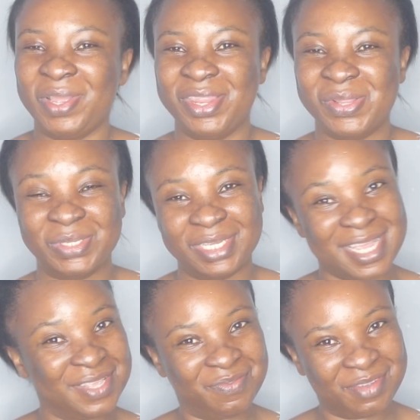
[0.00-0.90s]
and in
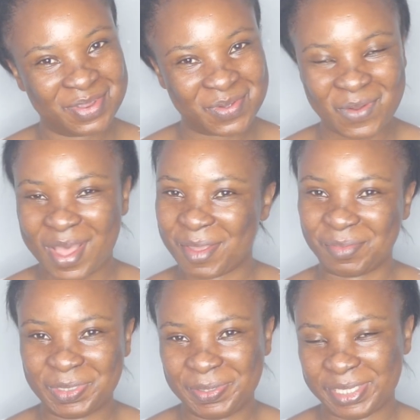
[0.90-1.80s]
today's video I
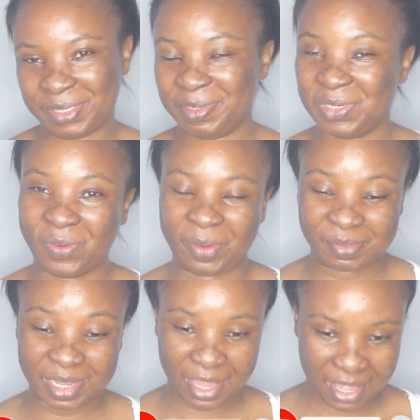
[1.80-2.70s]
am going to be doing
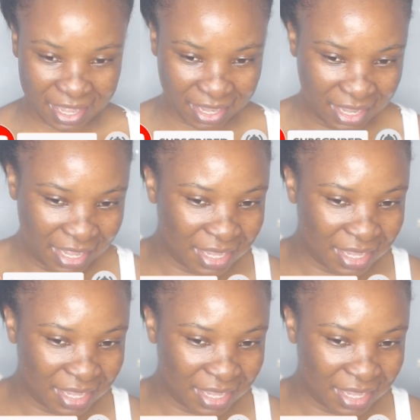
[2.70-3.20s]
my hair.